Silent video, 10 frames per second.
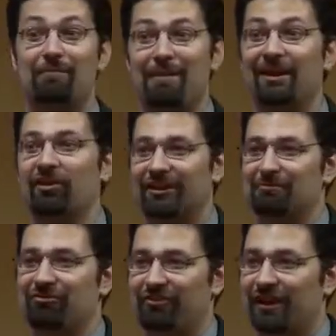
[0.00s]
made a lot
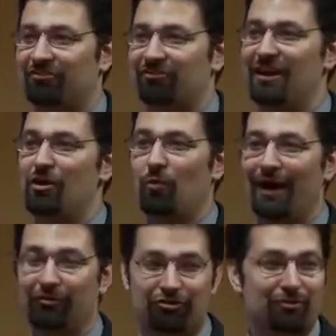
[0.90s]
of mistakes
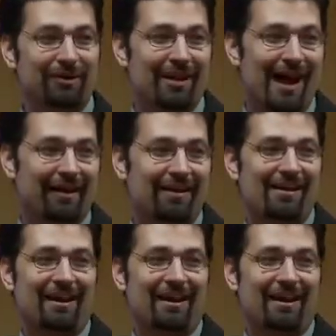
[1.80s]
while doing that,